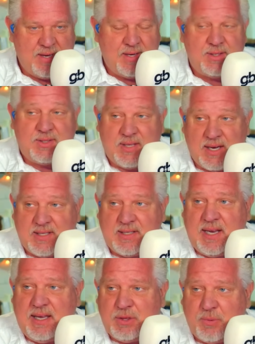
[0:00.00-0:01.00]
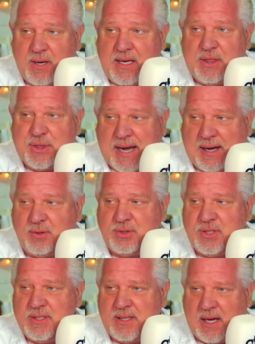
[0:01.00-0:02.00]
Sixty-three
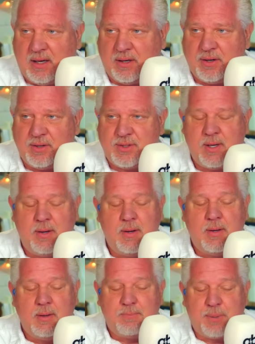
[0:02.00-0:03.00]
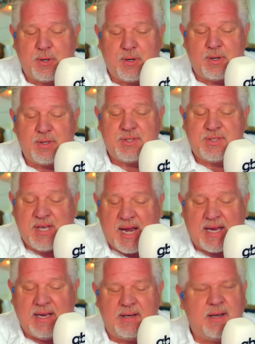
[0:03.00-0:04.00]
thousand dollars per
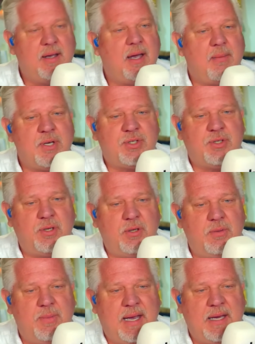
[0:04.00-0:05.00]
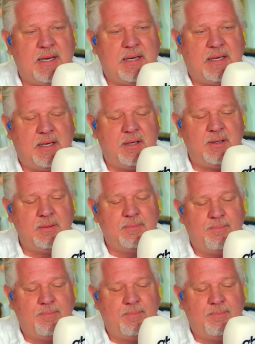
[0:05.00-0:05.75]
second. How much do you make in a year?